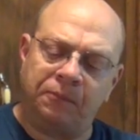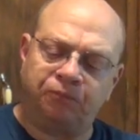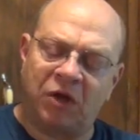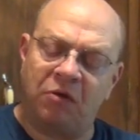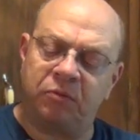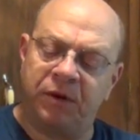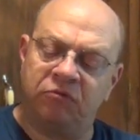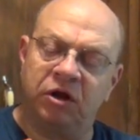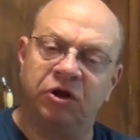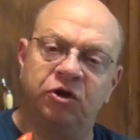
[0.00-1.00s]
That would be
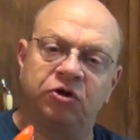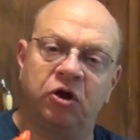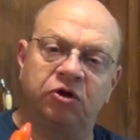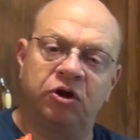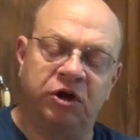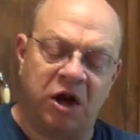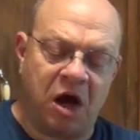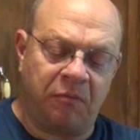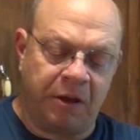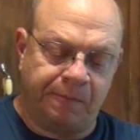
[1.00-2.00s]
really good cooked in an
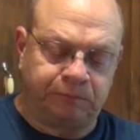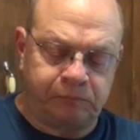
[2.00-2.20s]
omelet.